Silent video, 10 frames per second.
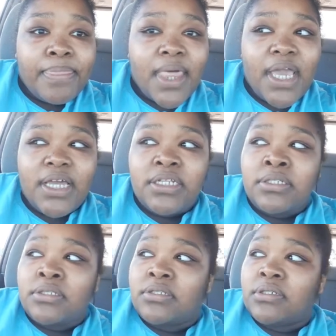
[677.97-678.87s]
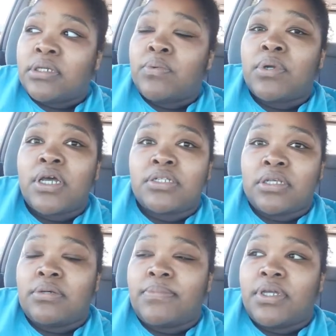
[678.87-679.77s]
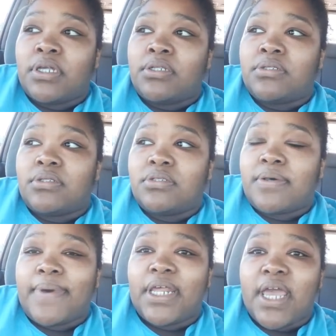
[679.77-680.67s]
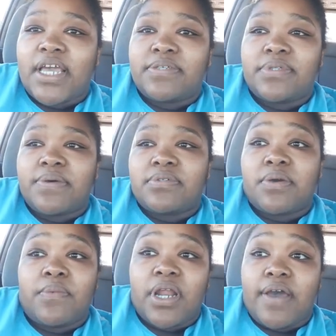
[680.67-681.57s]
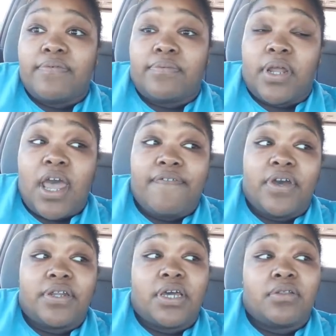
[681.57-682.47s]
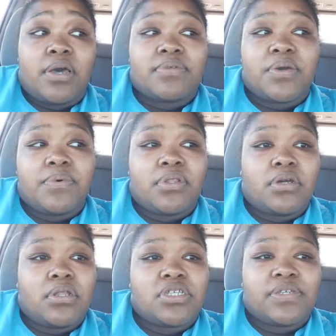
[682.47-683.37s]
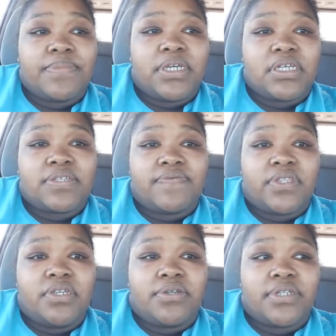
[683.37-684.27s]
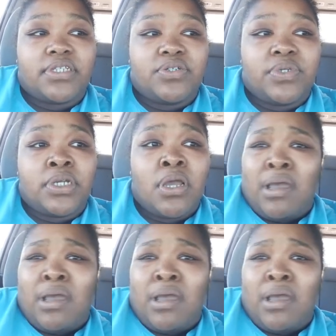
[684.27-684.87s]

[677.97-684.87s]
And when somebody asked me, they was like, when I found out, I was like, well, they're closing because of, you know, the looting.